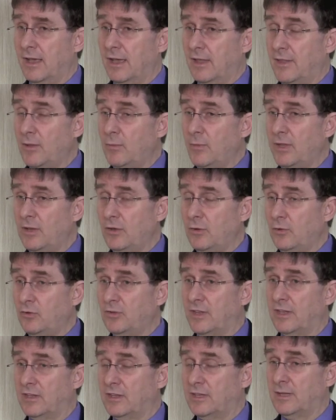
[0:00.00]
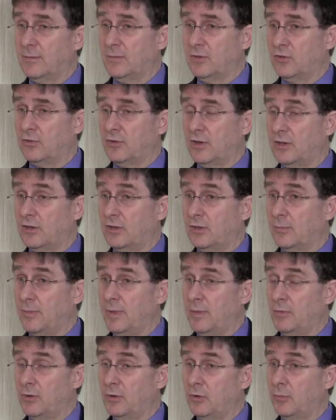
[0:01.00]
And then we can use that to demonstrate to the
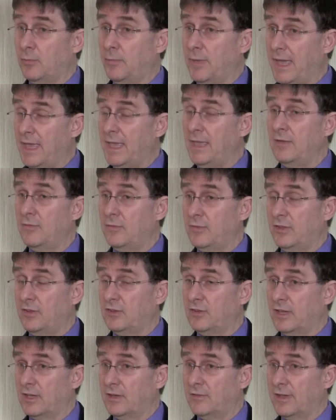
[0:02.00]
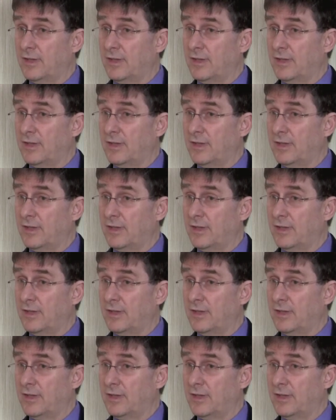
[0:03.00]
people who are paying for these kind of